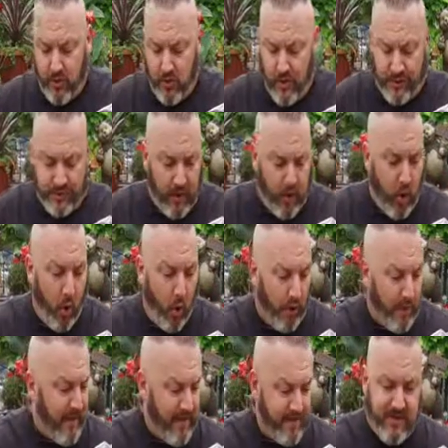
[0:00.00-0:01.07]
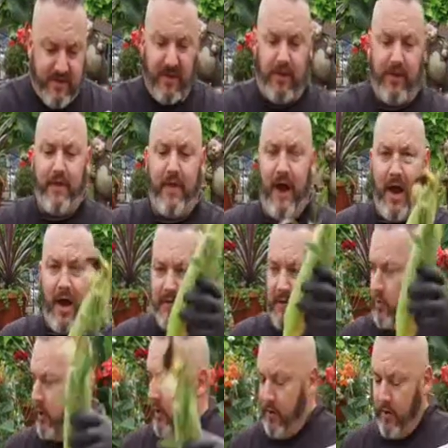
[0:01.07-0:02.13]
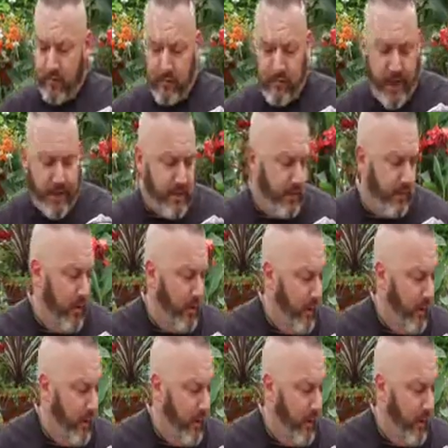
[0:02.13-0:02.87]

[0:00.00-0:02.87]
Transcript: do with the corn that's still in the husk? Well, here's what I do.